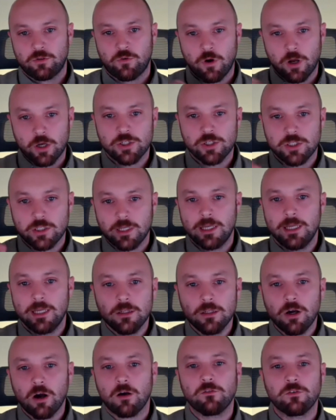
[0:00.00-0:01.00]
trust in
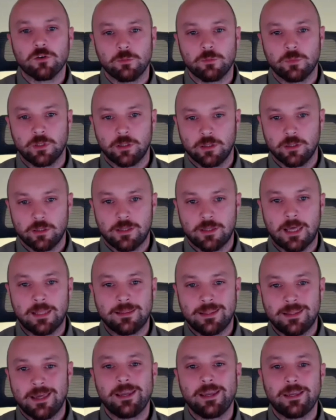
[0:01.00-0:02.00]
government
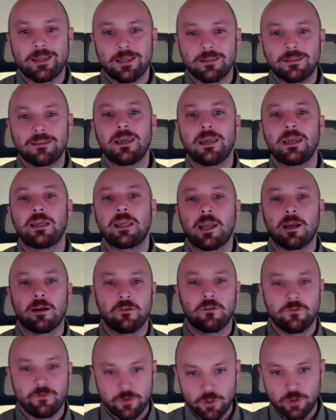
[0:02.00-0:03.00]
that they can take
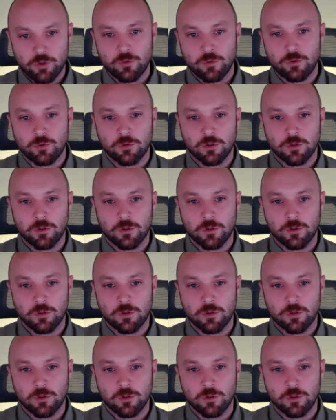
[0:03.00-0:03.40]
care of you,